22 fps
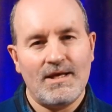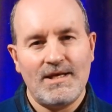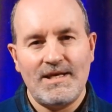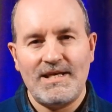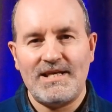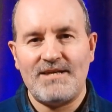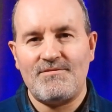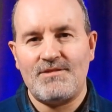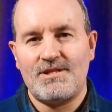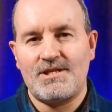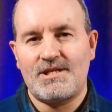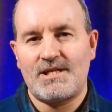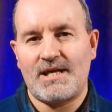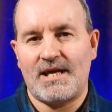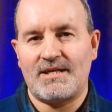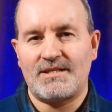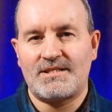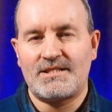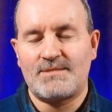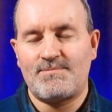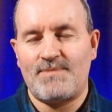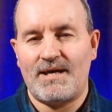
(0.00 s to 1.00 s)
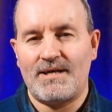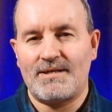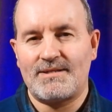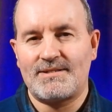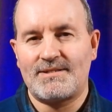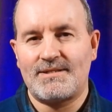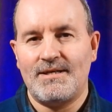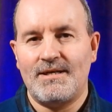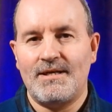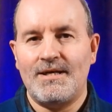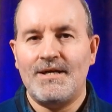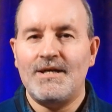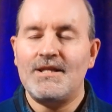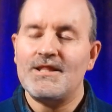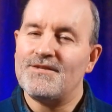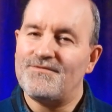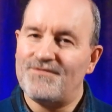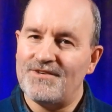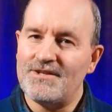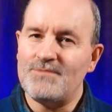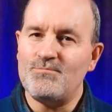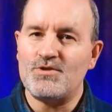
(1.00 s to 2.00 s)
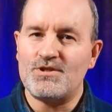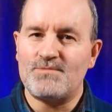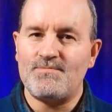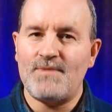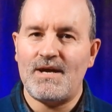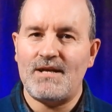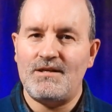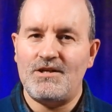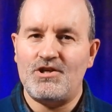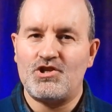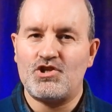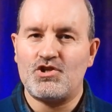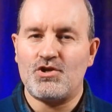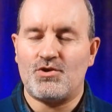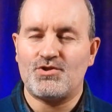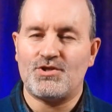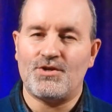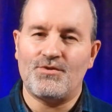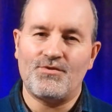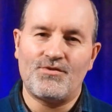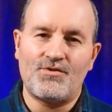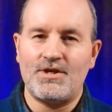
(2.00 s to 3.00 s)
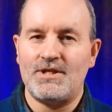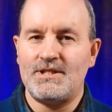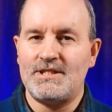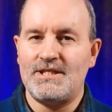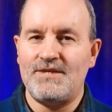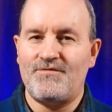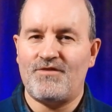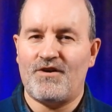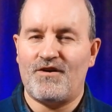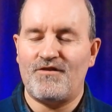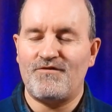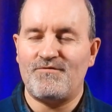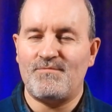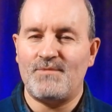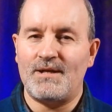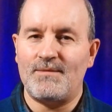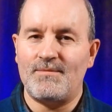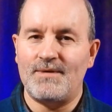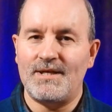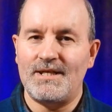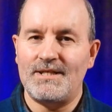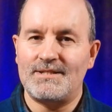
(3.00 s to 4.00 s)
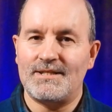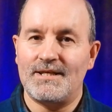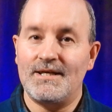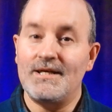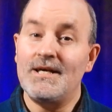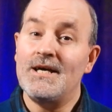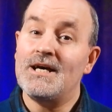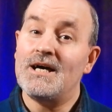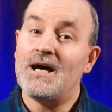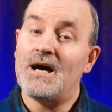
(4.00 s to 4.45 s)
Here are the tech specs. The film was mainly shot on 35mm,